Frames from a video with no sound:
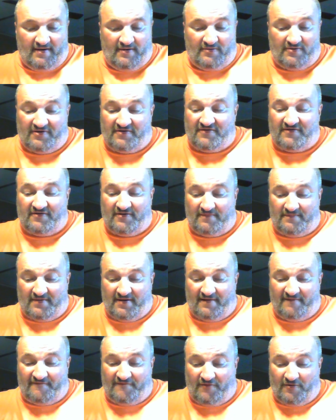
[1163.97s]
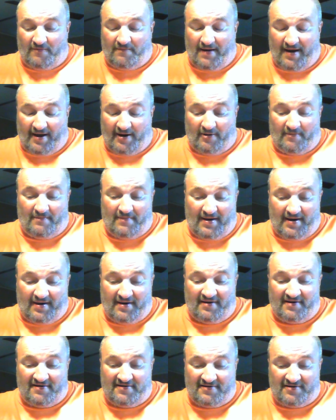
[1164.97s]
which should be a full bottle.
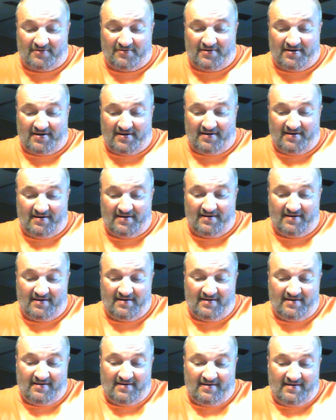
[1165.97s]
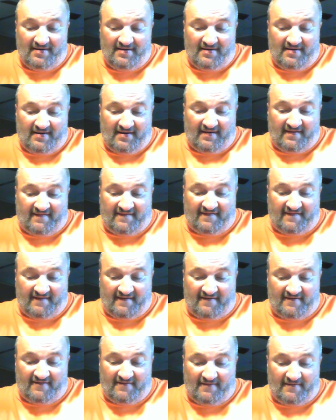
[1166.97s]
Minus three is
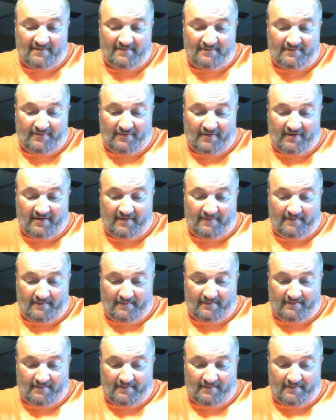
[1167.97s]
six point,